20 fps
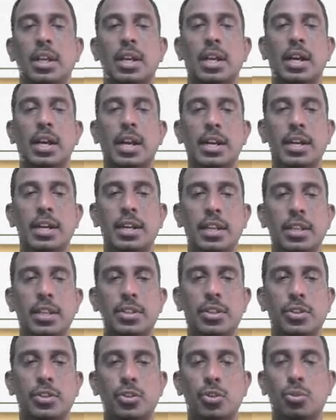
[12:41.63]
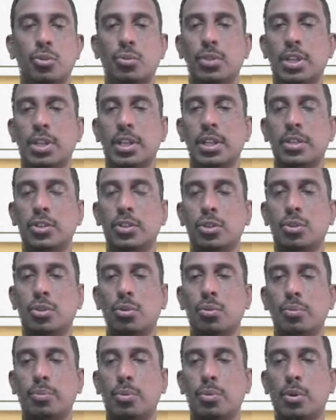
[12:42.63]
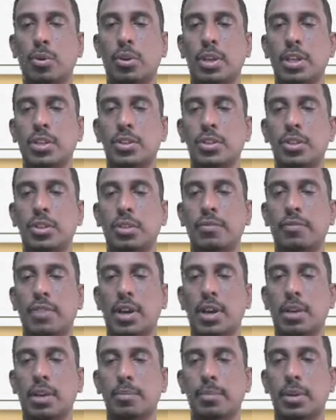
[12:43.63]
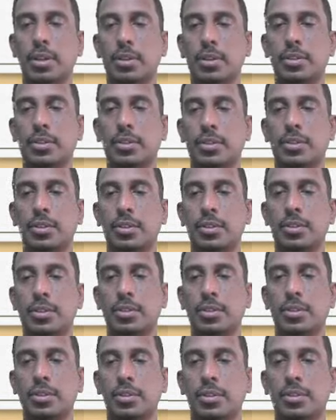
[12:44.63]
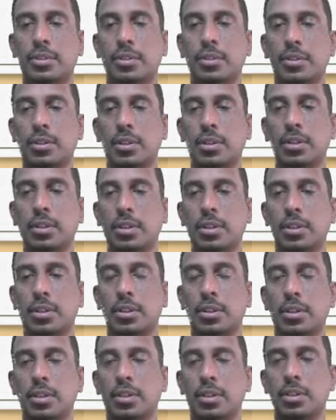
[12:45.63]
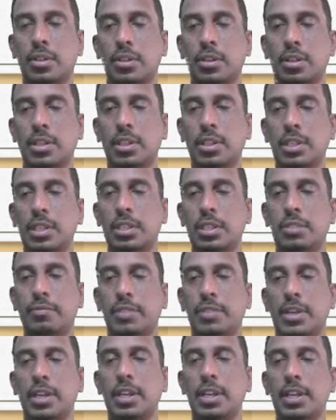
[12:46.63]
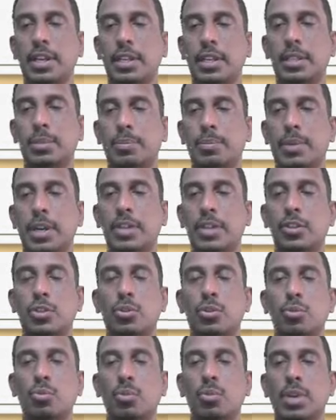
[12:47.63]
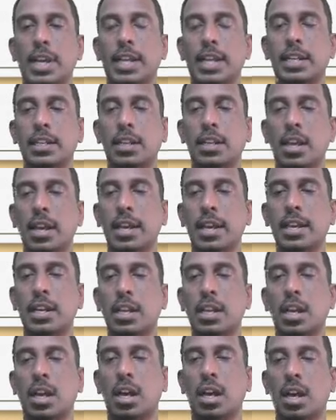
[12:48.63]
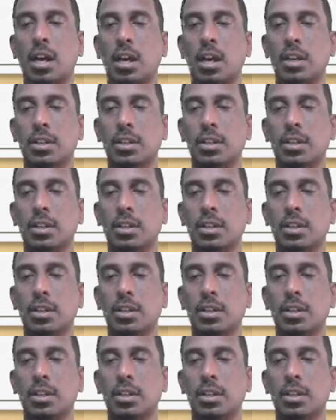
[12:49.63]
and it reaches to, that is through Purkinje fibers. In this way it spreads to entire heart.